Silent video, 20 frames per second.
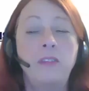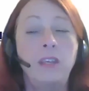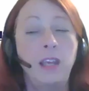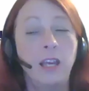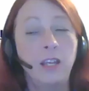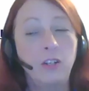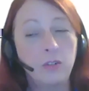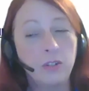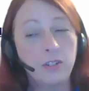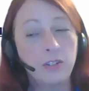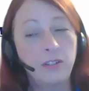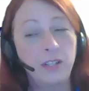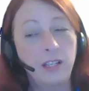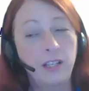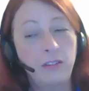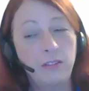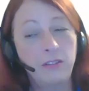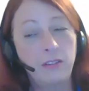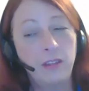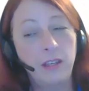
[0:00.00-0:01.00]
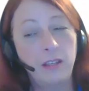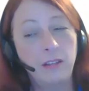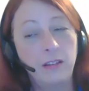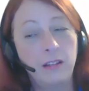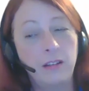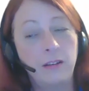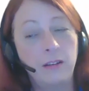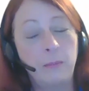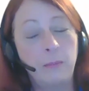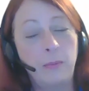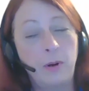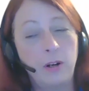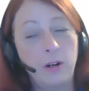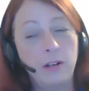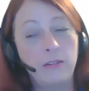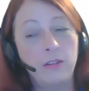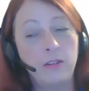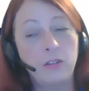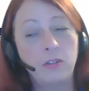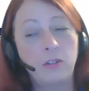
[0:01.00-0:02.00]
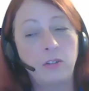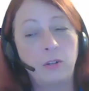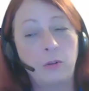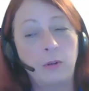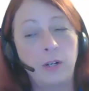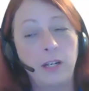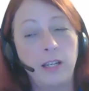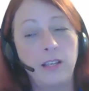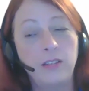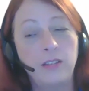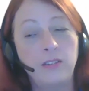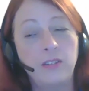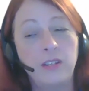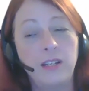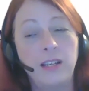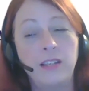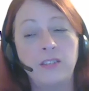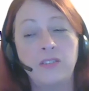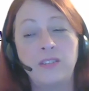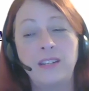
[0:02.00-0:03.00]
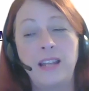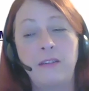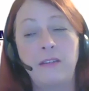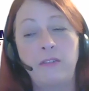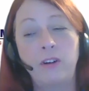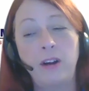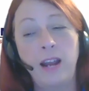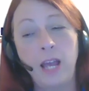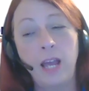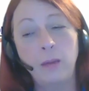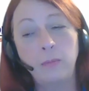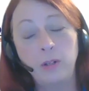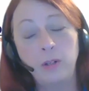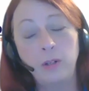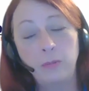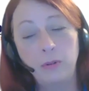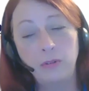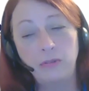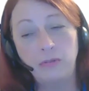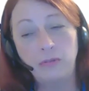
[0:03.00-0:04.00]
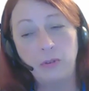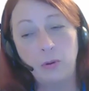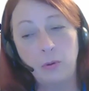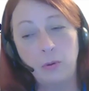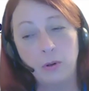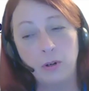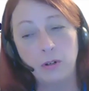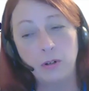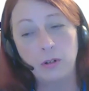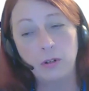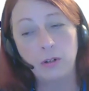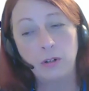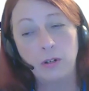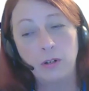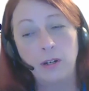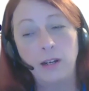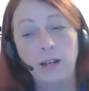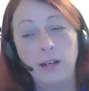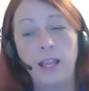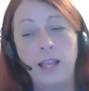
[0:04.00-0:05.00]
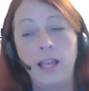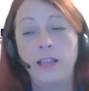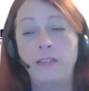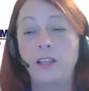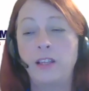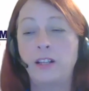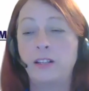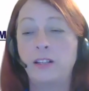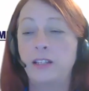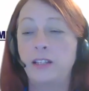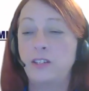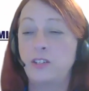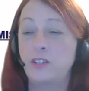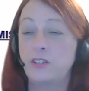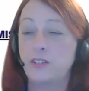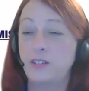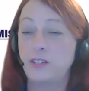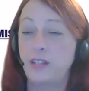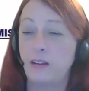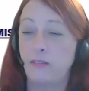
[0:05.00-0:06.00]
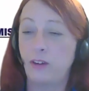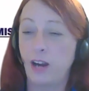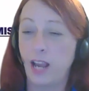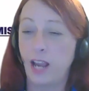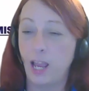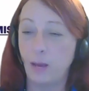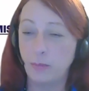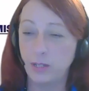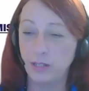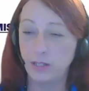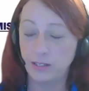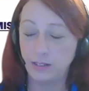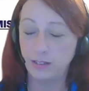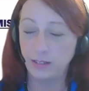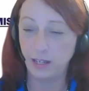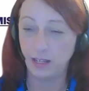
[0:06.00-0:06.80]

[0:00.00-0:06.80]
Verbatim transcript: interesting thing that a part of this story is it has never happened before and the glitch has never happened, never happened